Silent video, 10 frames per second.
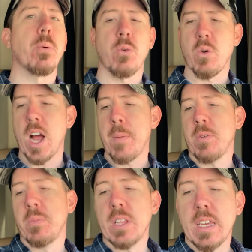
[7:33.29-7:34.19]

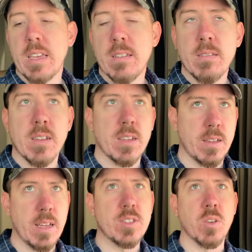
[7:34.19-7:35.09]
probably
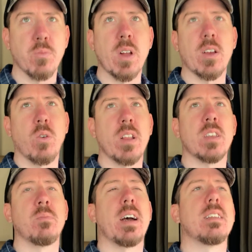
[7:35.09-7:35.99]
is, according
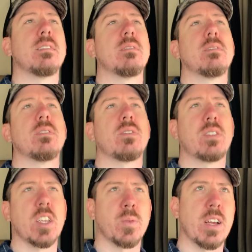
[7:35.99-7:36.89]
to my
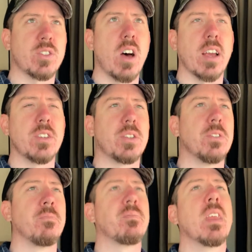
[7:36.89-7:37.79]
salesman I was talking
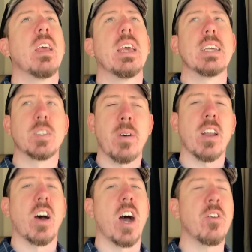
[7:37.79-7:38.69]
to, is
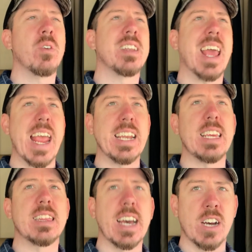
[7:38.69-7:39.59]
about
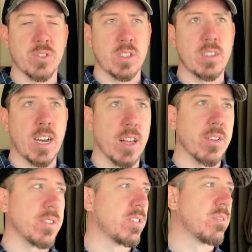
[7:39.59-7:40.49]
$180,000.
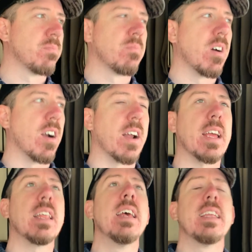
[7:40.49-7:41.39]
All
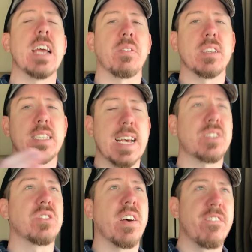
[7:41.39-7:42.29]
right. Now the
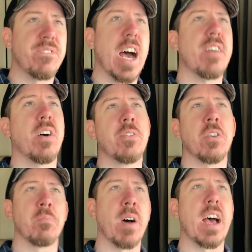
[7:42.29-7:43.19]
Tesla
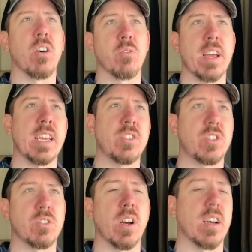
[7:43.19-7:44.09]
500-mile
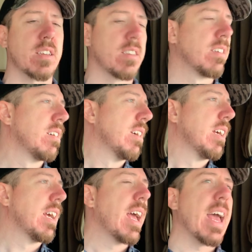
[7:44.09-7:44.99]
range truck
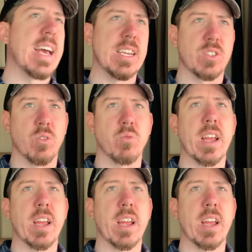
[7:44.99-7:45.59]
has a